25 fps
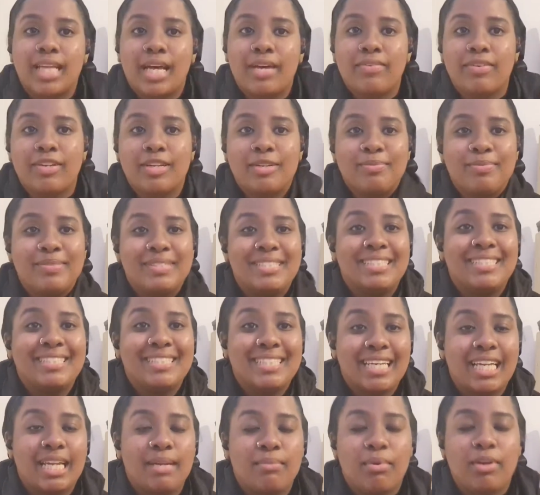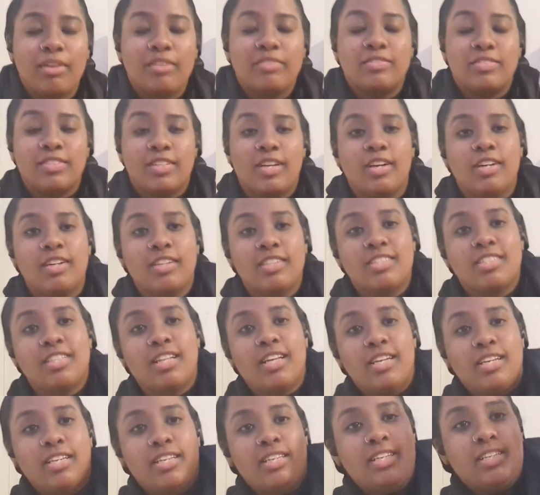I have an obscene amount of socks,
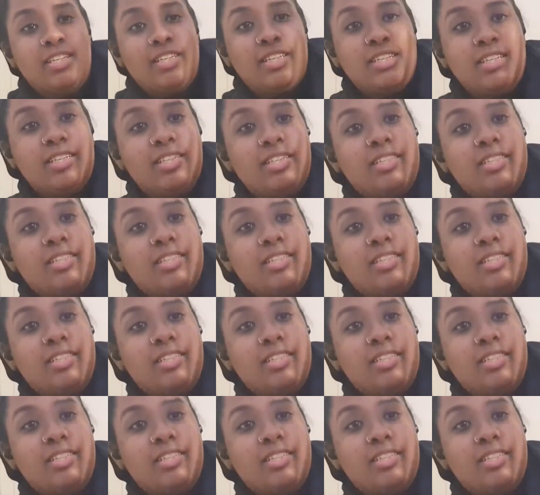like,